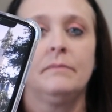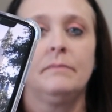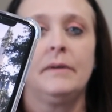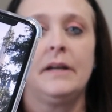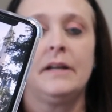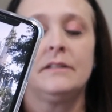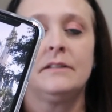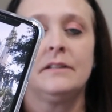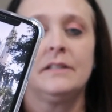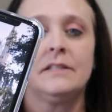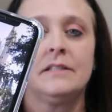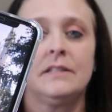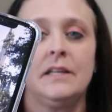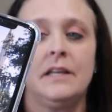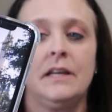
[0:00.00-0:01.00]
but as you can
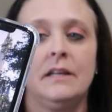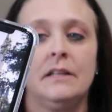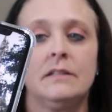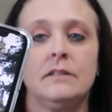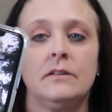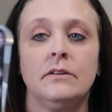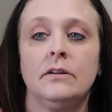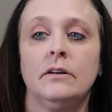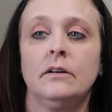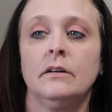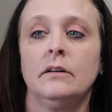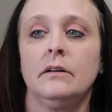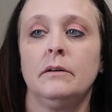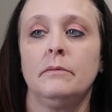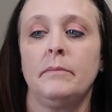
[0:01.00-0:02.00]
see, it's on
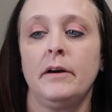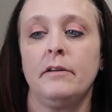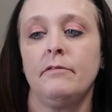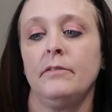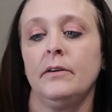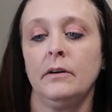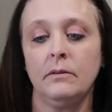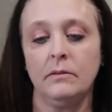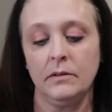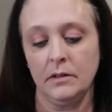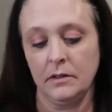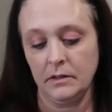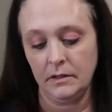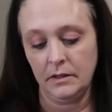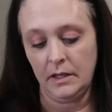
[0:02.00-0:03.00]
our on my phone
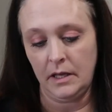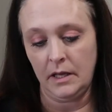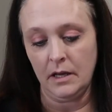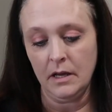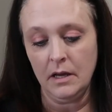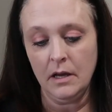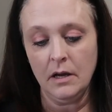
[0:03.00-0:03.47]
on the